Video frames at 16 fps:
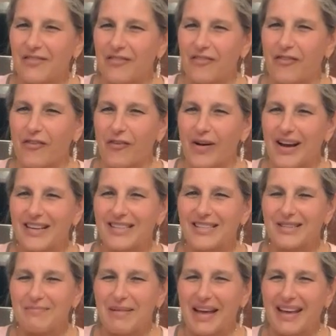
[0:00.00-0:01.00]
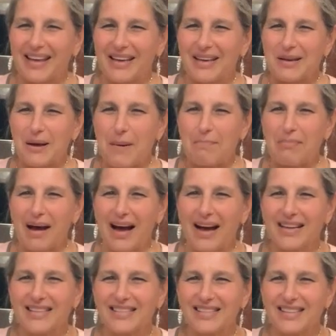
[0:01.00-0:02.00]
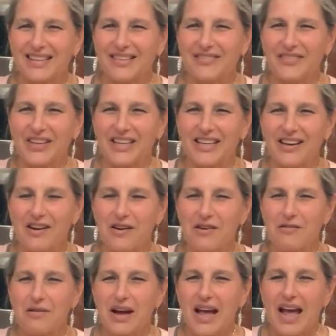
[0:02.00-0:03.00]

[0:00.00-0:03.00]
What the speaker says: fresh making pasta video,